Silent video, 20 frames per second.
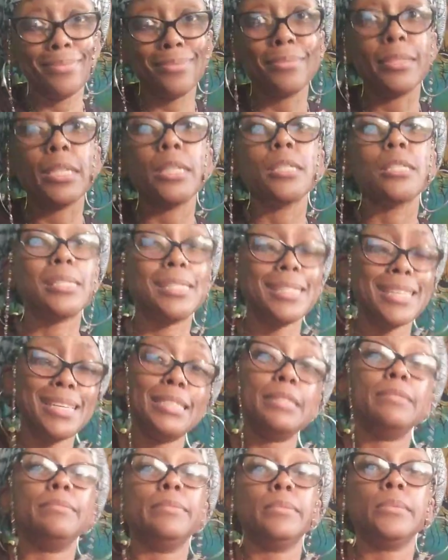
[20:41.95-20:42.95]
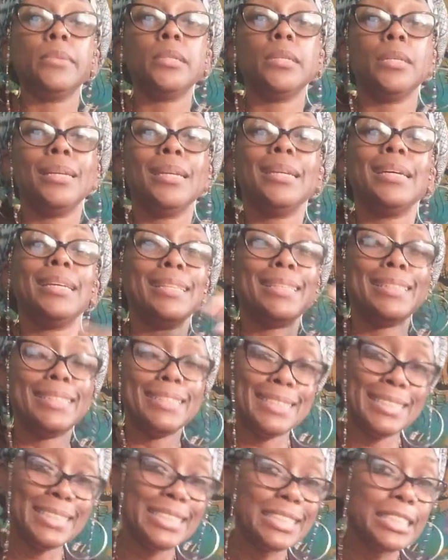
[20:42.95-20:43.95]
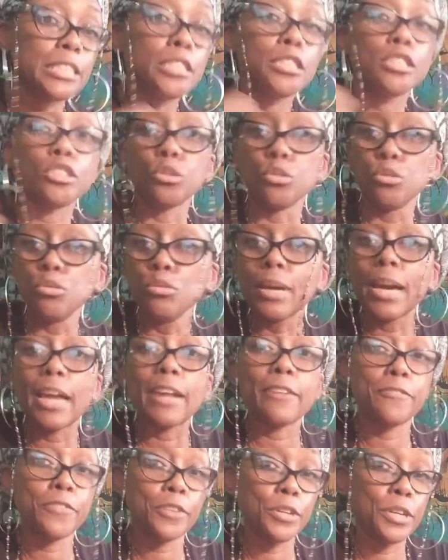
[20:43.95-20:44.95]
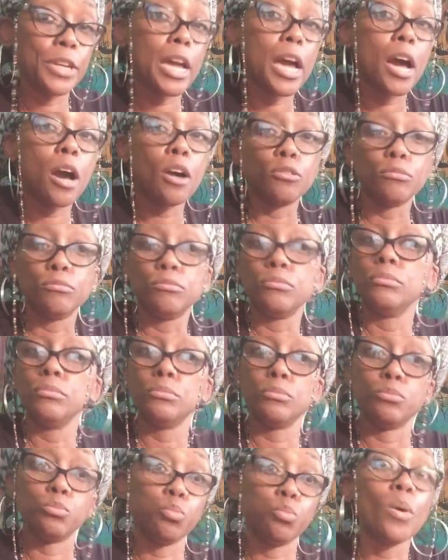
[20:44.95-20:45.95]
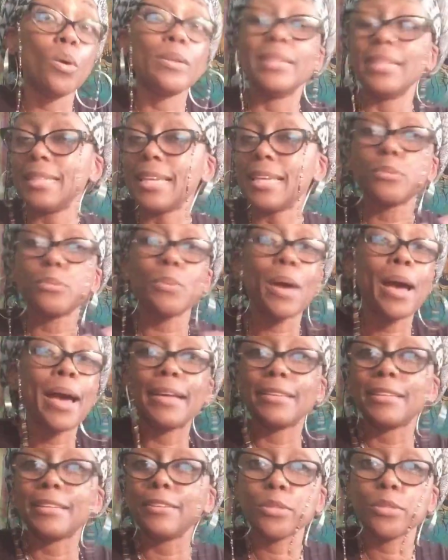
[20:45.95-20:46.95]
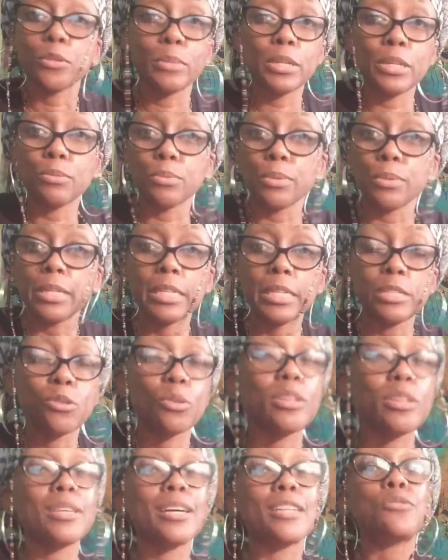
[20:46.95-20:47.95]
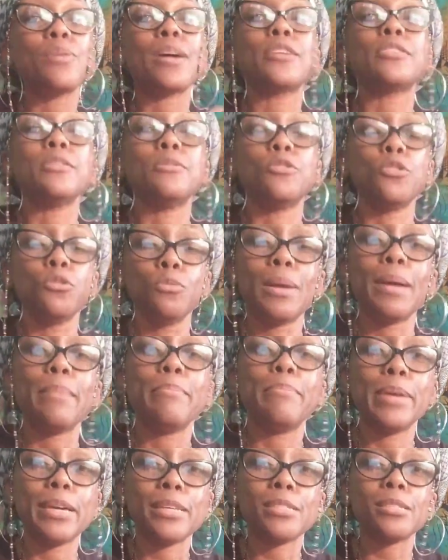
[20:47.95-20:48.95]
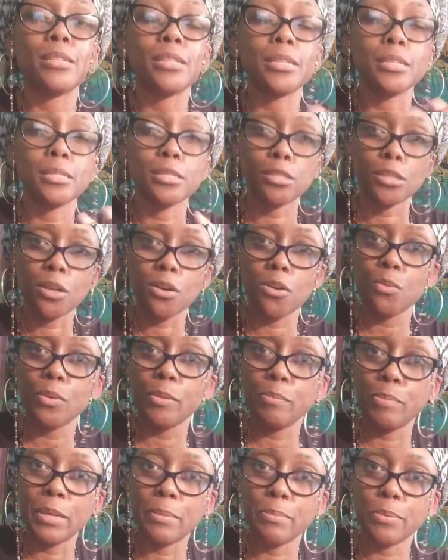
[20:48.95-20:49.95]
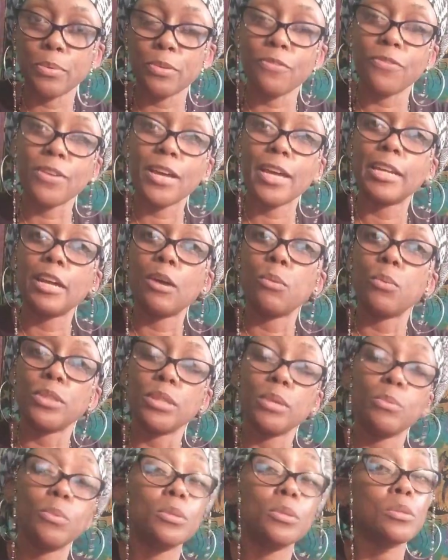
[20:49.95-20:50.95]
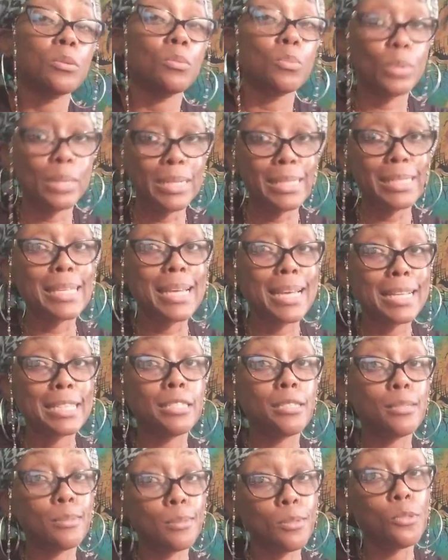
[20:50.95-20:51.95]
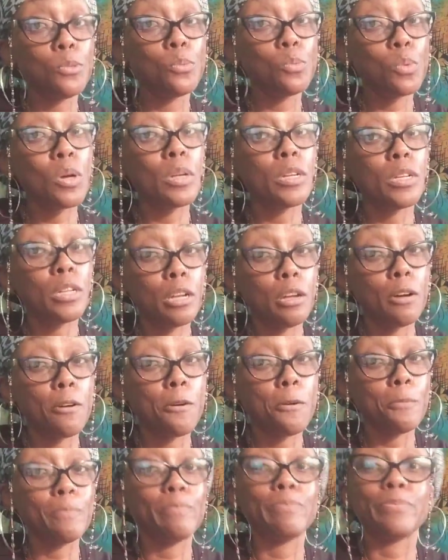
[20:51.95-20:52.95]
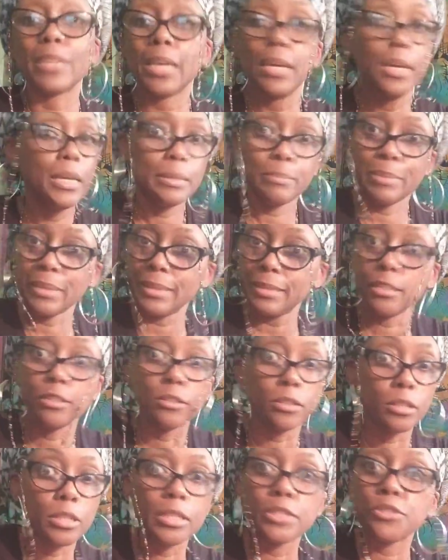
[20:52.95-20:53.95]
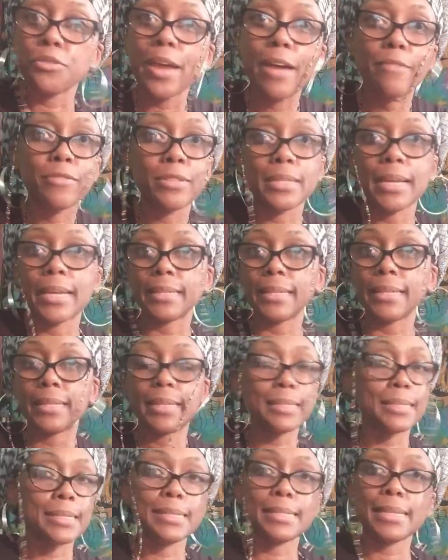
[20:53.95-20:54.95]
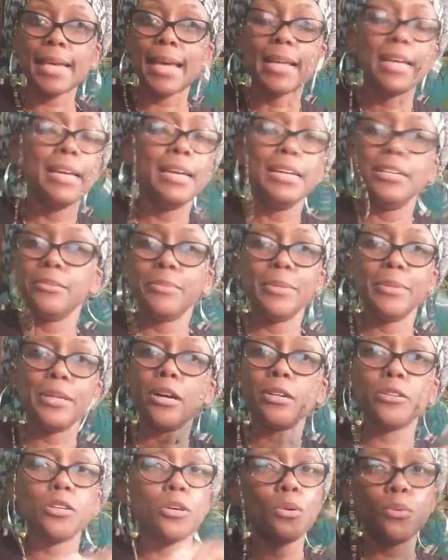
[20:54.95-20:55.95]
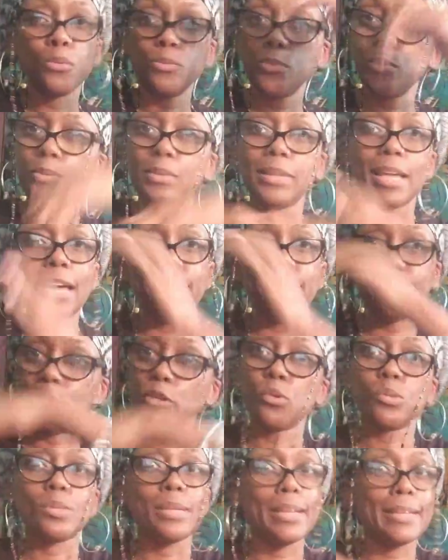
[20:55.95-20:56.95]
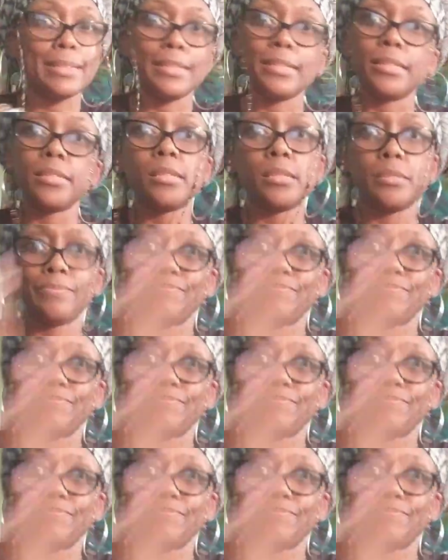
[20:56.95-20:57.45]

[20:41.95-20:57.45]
See? So you gotta figure out that's why I give so many readings, or either I try to do my best to consult with people to find out what they want. So what exactly do you want to know? Yeah, but girl, it travels like that. That's exact. We all know life goes like this.